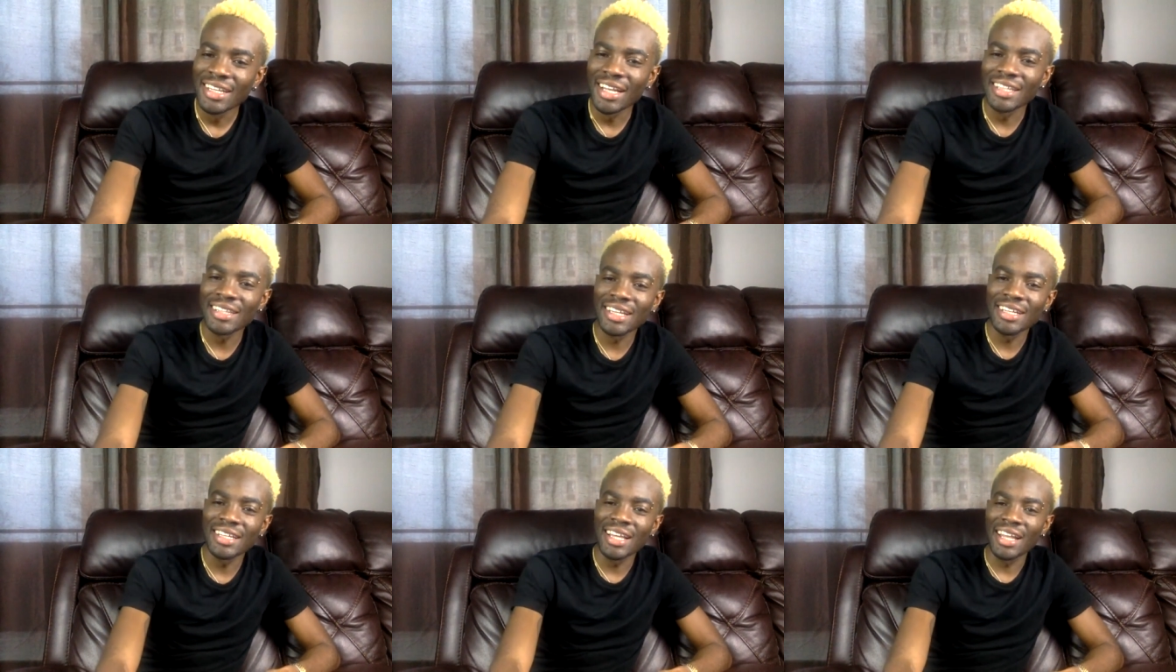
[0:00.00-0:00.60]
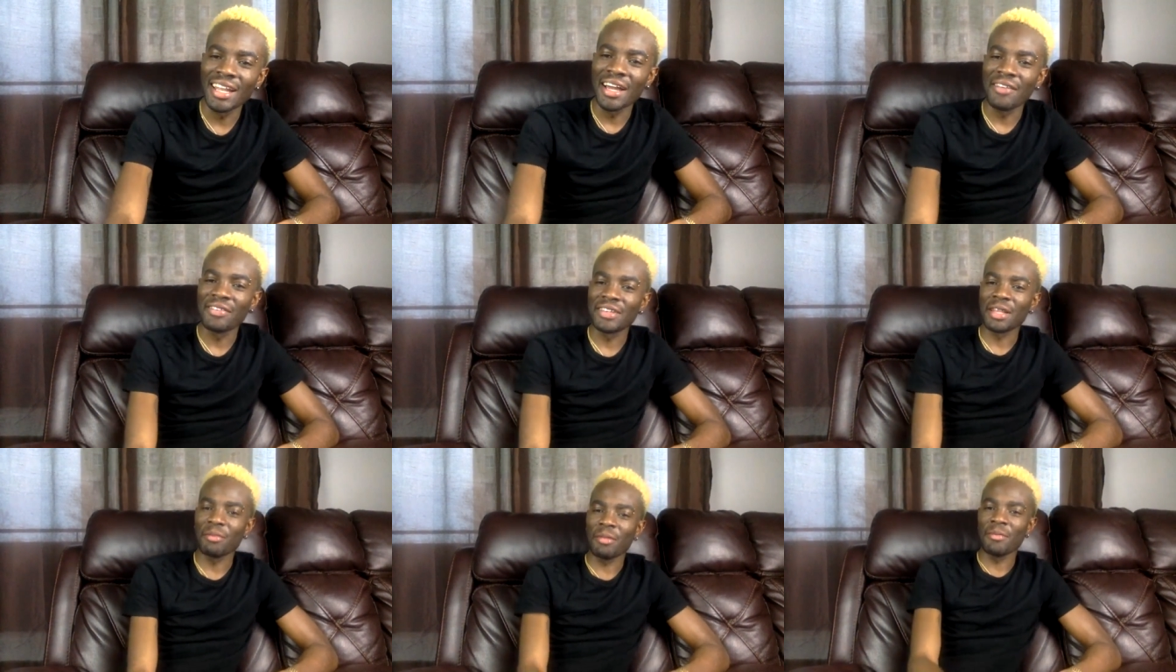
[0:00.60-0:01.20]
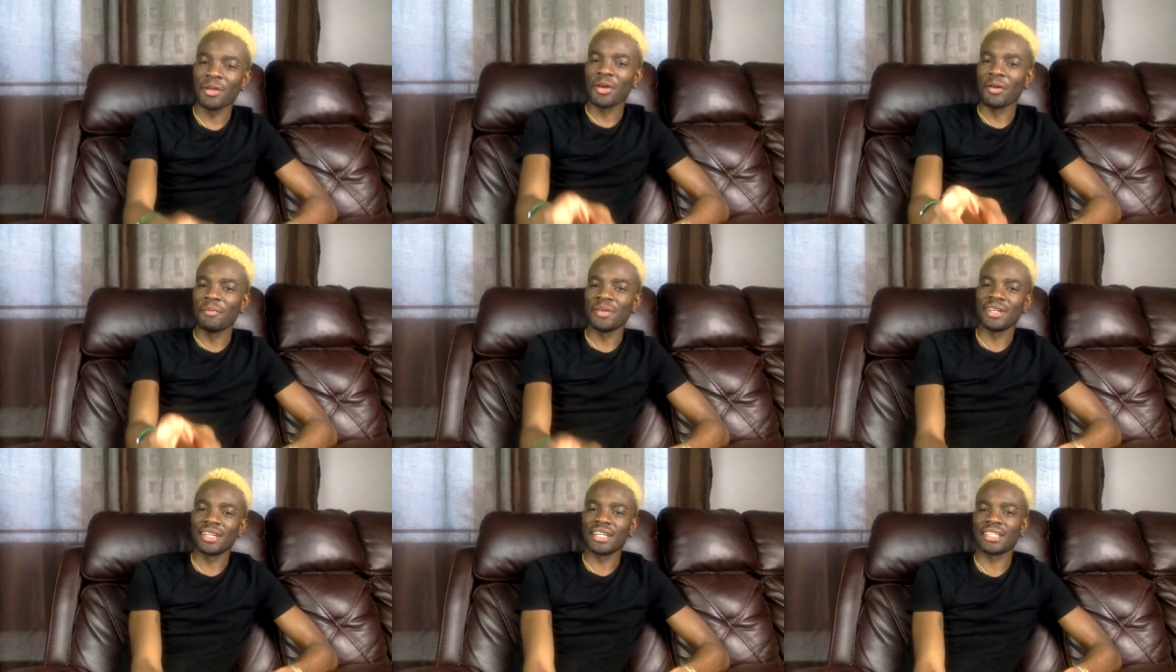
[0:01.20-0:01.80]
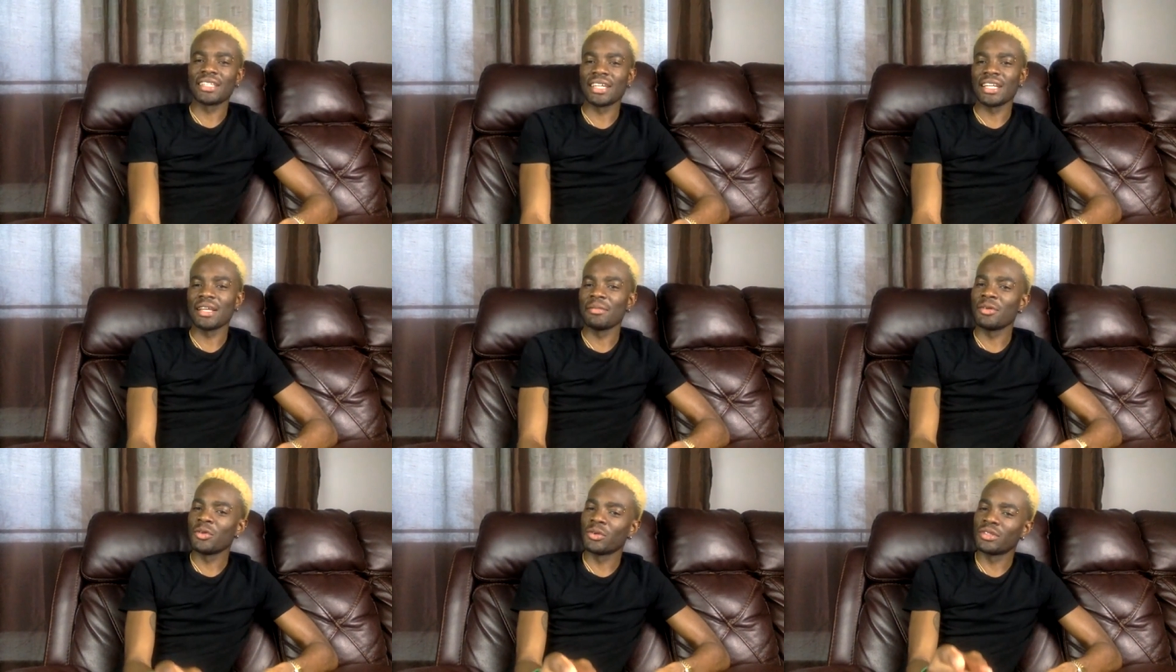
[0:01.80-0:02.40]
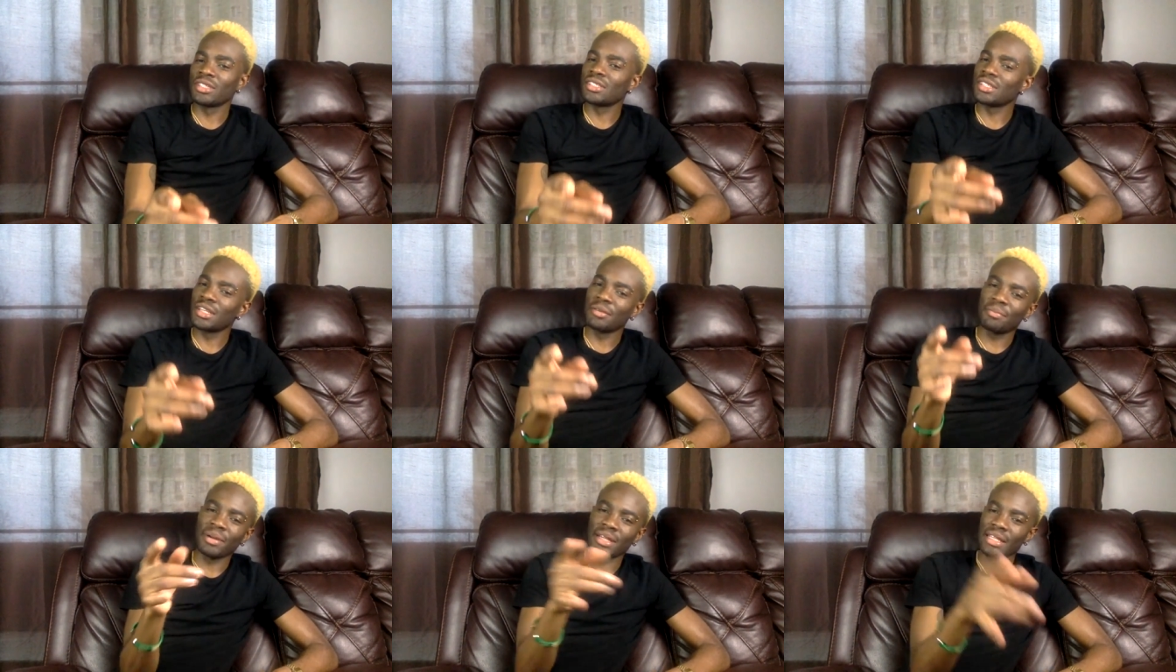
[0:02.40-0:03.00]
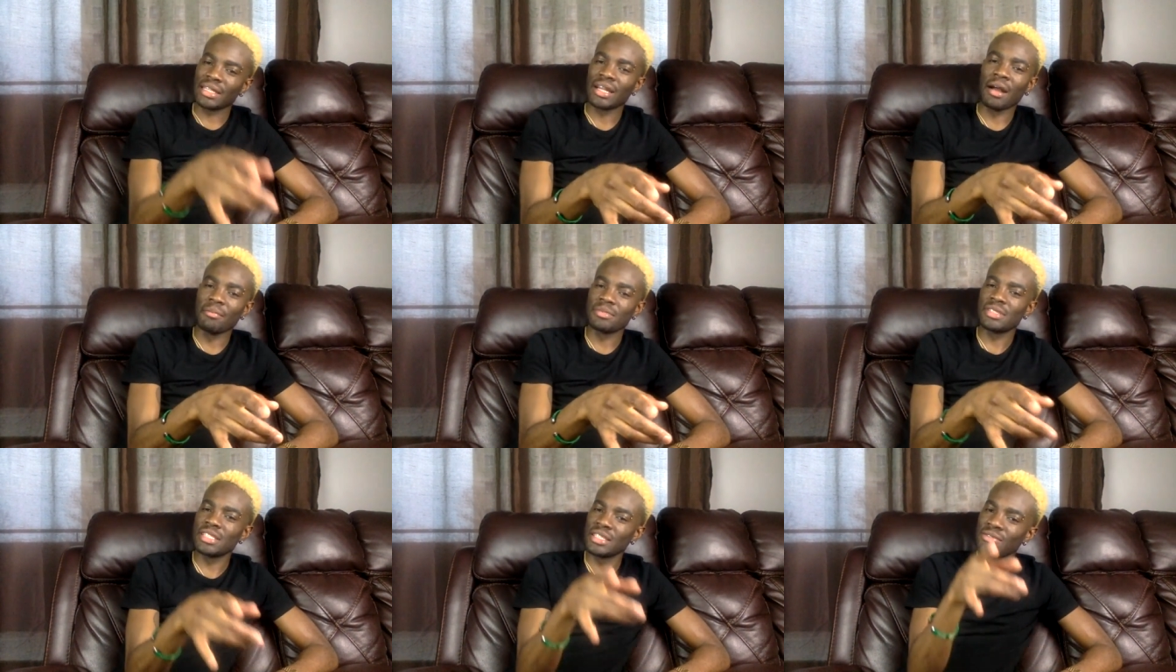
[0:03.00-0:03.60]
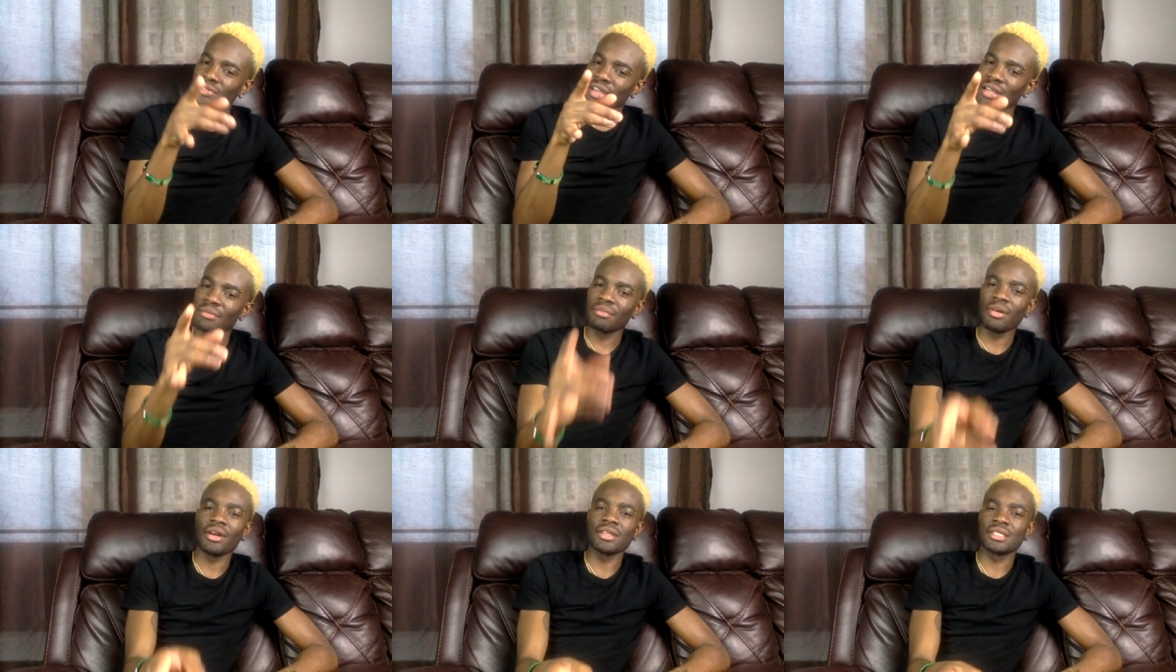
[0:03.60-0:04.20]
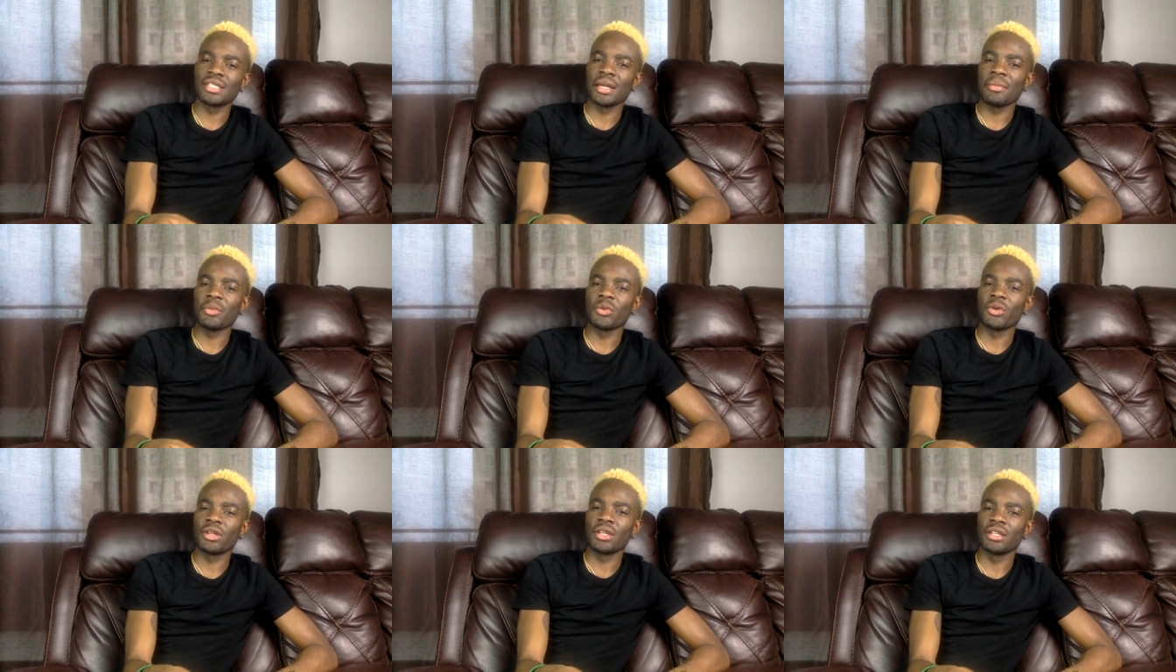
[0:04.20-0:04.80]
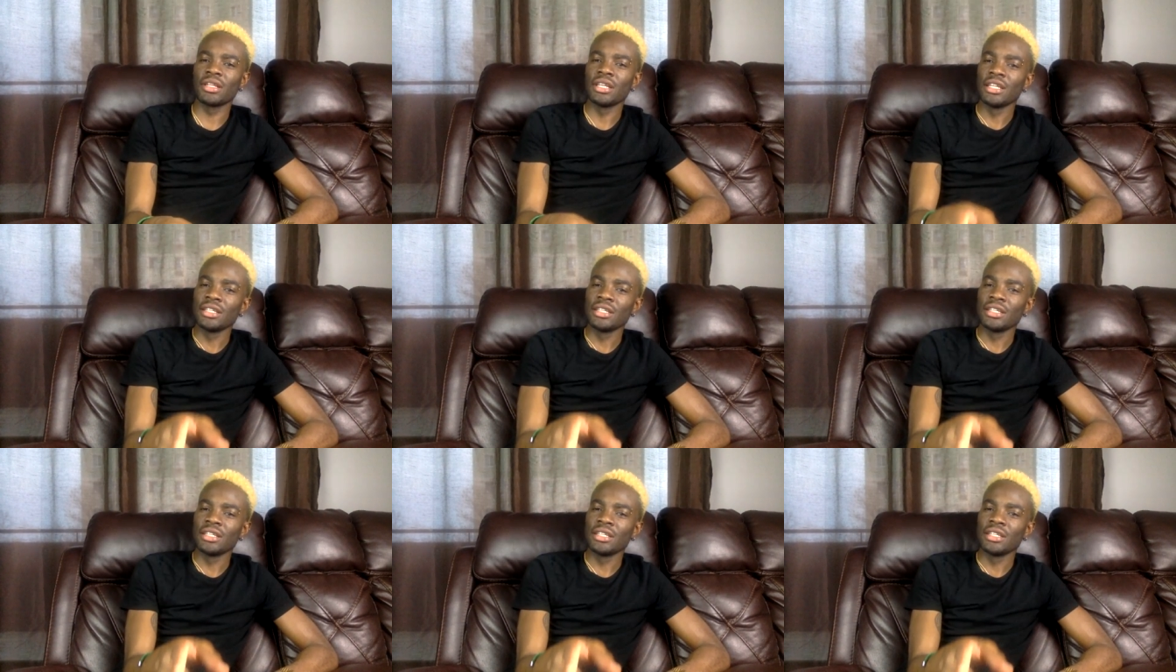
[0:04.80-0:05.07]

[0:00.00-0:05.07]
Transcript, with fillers: Natalie, I laugh at me. Big up in Natalie. We notice it on the Gam TV and the time Cooking.